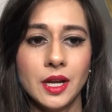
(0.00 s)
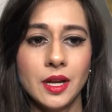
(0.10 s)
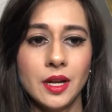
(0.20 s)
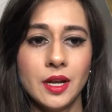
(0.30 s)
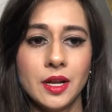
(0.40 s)

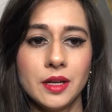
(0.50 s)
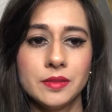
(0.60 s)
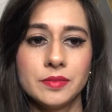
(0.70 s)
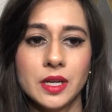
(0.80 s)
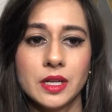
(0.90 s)

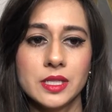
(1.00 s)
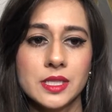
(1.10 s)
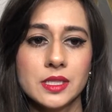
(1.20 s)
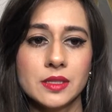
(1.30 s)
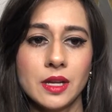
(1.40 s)
out
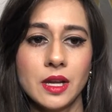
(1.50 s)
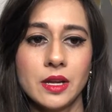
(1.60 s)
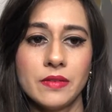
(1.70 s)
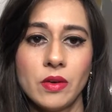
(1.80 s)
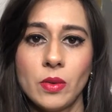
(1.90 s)

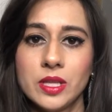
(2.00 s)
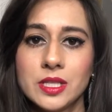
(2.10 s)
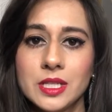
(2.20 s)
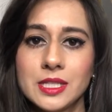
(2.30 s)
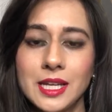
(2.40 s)
of a 1
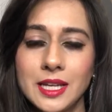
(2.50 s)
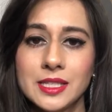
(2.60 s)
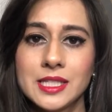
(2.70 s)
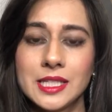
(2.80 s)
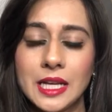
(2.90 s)
to
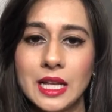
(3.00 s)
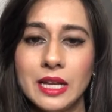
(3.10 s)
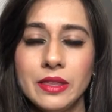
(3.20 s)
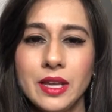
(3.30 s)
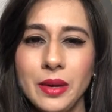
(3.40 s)
10 scale,
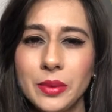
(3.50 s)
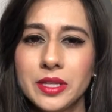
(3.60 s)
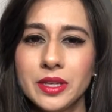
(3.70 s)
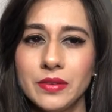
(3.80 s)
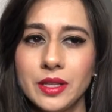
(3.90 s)
I think I
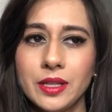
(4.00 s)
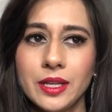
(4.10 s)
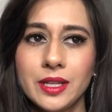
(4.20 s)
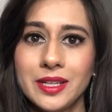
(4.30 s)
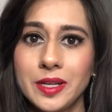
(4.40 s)
would give it
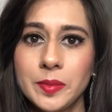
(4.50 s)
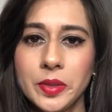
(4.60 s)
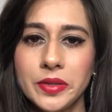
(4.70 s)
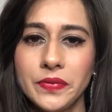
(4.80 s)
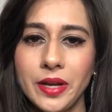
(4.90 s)
like a
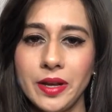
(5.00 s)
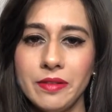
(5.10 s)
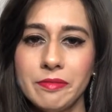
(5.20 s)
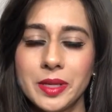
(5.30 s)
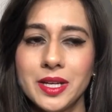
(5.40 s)

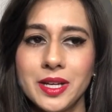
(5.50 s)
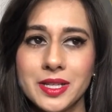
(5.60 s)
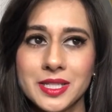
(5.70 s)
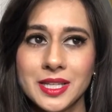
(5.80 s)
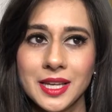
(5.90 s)
9.5,
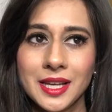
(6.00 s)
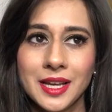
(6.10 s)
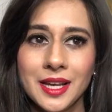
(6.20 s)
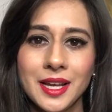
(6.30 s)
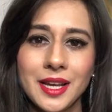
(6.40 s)
because
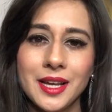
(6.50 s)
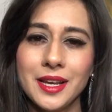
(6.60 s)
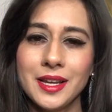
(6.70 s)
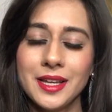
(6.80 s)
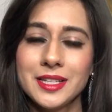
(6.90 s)

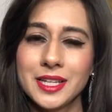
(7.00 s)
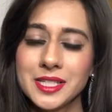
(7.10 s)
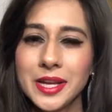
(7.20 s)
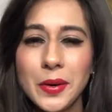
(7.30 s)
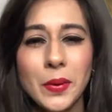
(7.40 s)
it
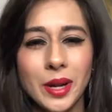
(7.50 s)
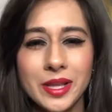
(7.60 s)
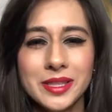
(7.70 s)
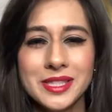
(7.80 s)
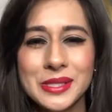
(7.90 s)
does kind of
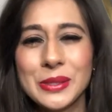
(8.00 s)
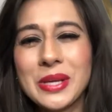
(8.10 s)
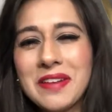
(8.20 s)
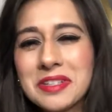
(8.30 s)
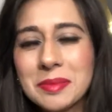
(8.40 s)
run. So you
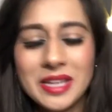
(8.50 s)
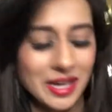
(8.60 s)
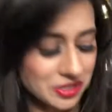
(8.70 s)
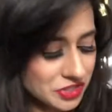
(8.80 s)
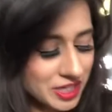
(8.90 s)
have to be
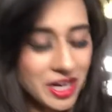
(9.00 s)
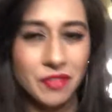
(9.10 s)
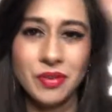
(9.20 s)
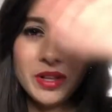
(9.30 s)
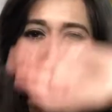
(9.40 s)
extra
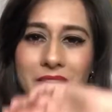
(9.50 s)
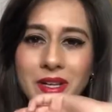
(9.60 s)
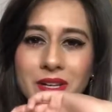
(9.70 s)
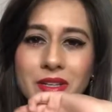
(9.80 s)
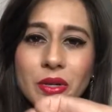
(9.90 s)
careful of
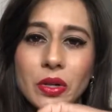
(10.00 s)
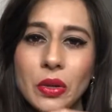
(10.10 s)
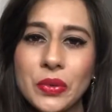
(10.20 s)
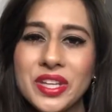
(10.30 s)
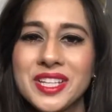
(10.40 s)
like your
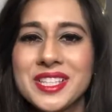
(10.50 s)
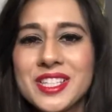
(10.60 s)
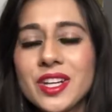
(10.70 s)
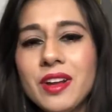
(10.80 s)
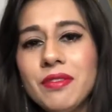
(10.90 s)
clothing and
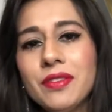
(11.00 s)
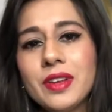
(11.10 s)
stuff.